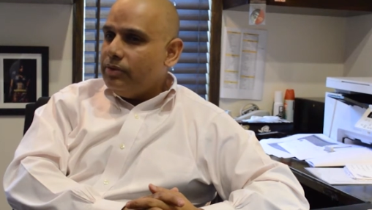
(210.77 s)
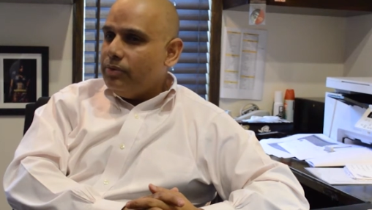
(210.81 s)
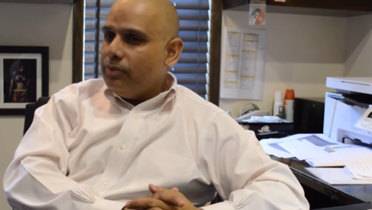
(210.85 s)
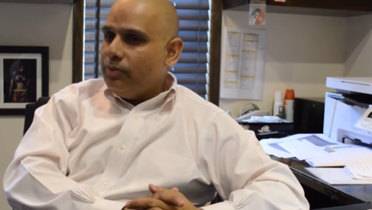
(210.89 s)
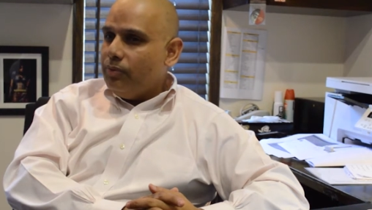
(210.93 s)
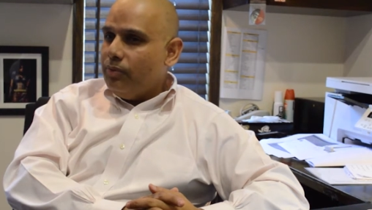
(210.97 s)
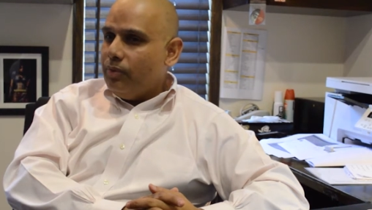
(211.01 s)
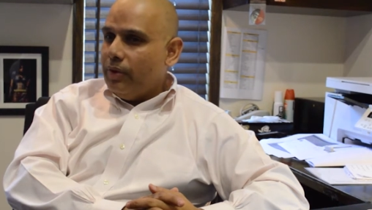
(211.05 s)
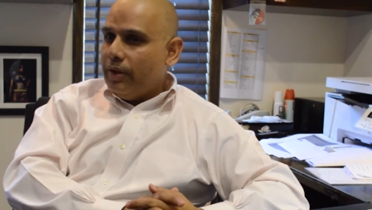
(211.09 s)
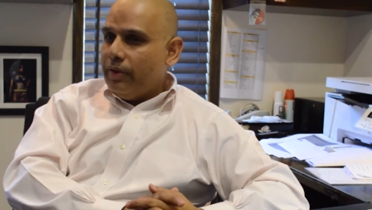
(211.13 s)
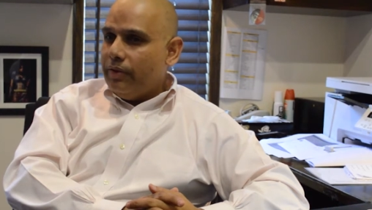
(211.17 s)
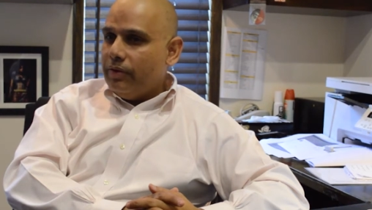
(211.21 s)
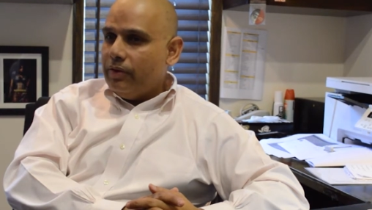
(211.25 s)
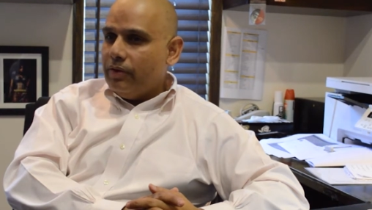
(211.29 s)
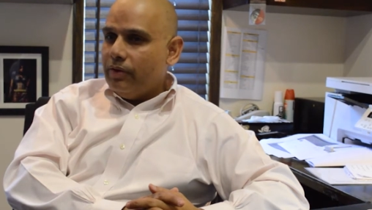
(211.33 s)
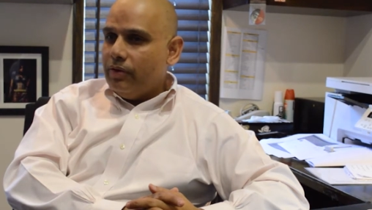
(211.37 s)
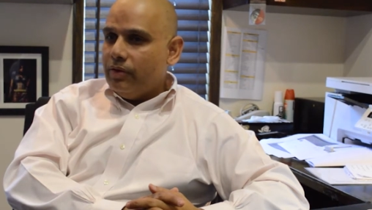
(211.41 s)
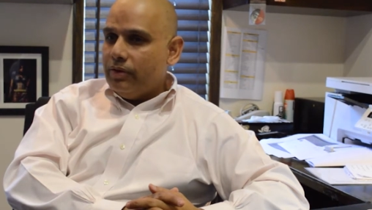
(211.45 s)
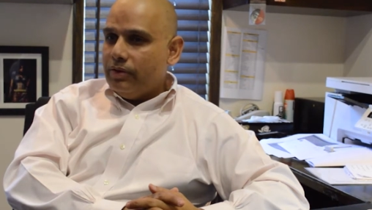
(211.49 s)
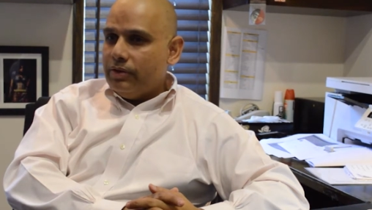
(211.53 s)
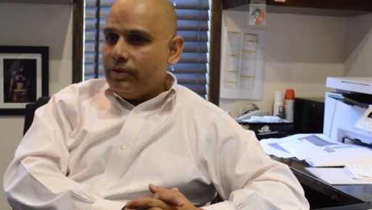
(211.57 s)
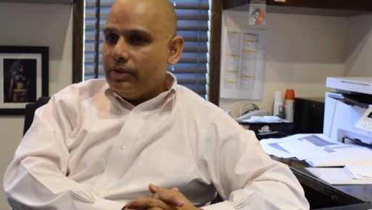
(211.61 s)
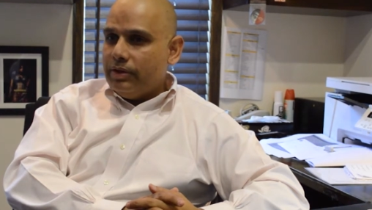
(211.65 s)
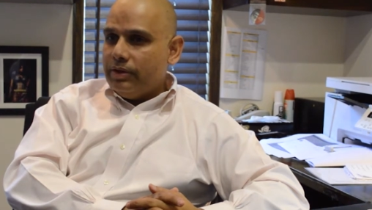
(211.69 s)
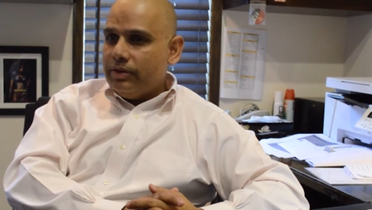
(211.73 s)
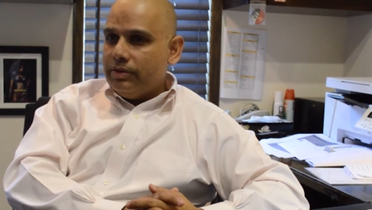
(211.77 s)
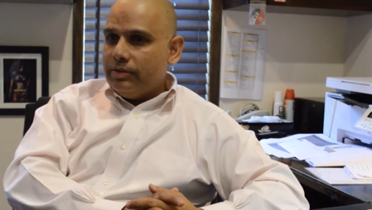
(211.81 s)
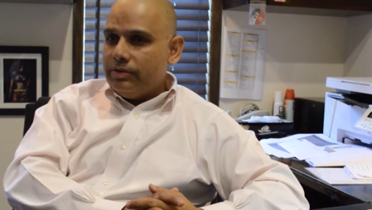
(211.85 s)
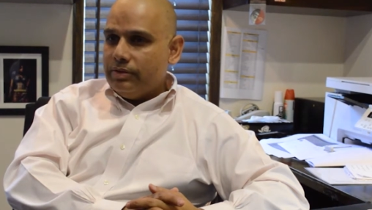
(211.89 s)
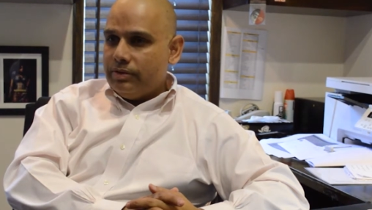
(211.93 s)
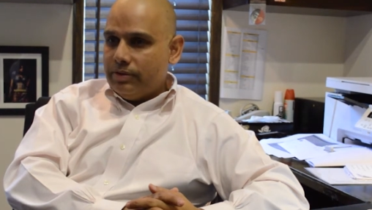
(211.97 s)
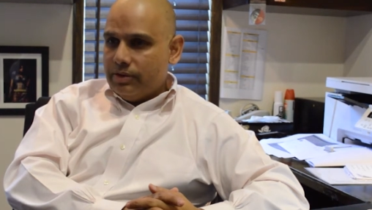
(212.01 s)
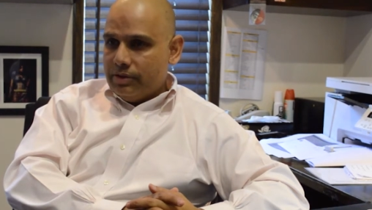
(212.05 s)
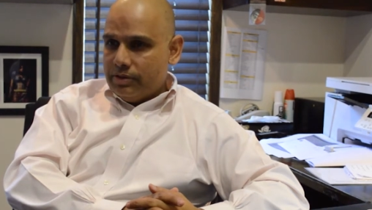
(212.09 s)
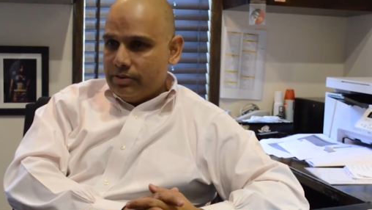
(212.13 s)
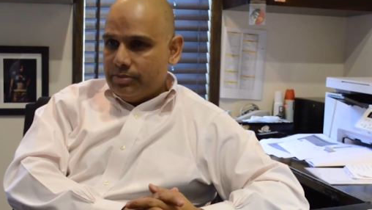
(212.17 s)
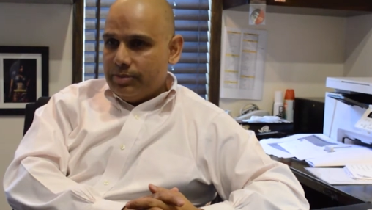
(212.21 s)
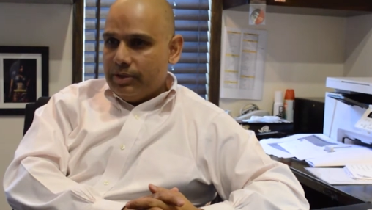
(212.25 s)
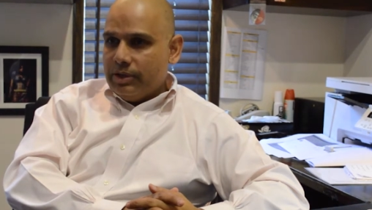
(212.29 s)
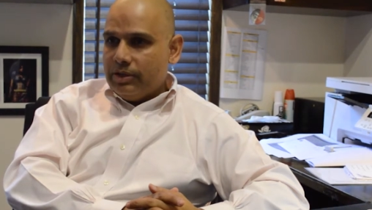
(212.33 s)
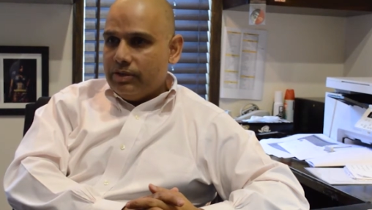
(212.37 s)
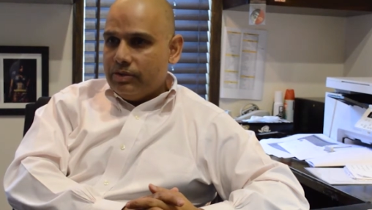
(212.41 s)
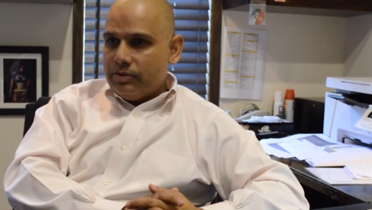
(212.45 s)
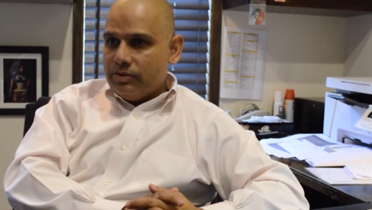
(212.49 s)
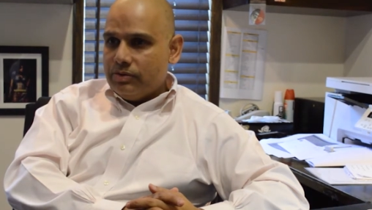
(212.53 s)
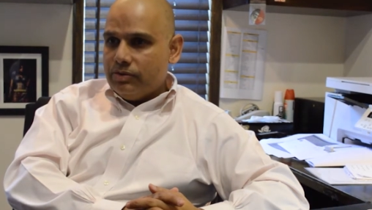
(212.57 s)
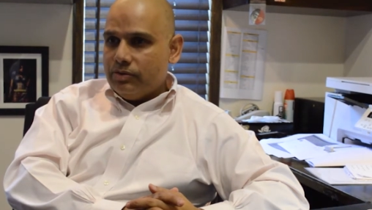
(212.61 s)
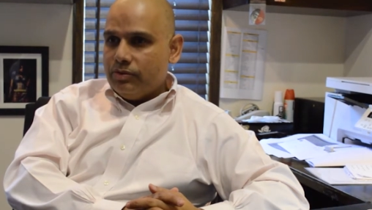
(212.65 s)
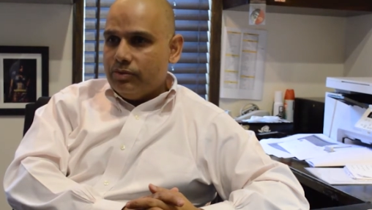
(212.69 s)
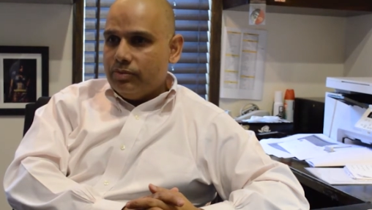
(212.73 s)
when the content is being
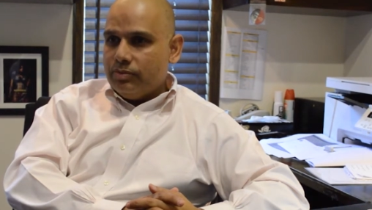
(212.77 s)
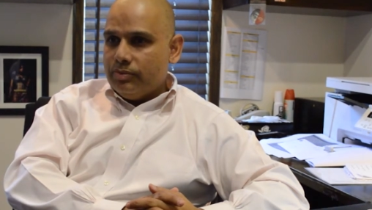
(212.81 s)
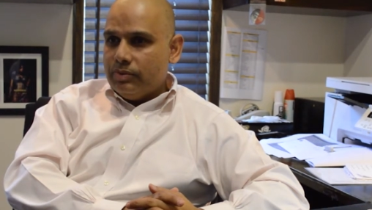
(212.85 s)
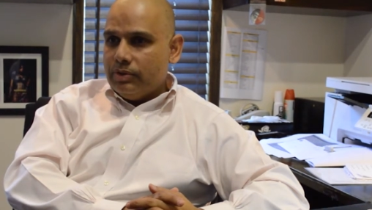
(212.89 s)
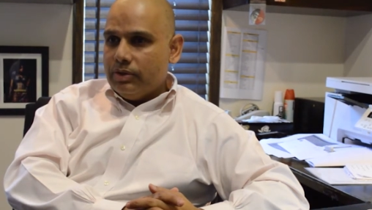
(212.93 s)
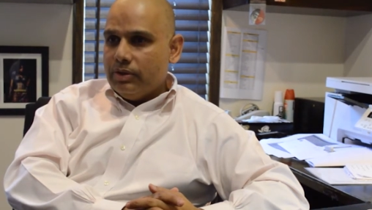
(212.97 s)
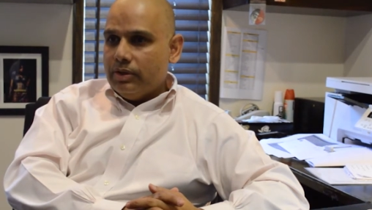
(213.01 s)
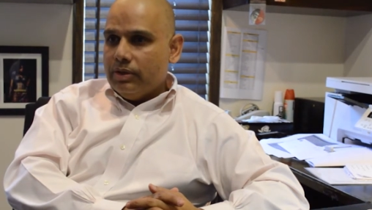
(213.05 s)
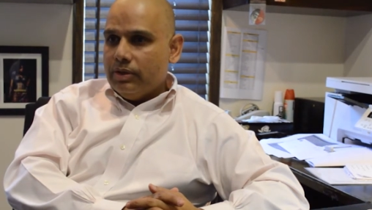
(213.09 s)
consumed.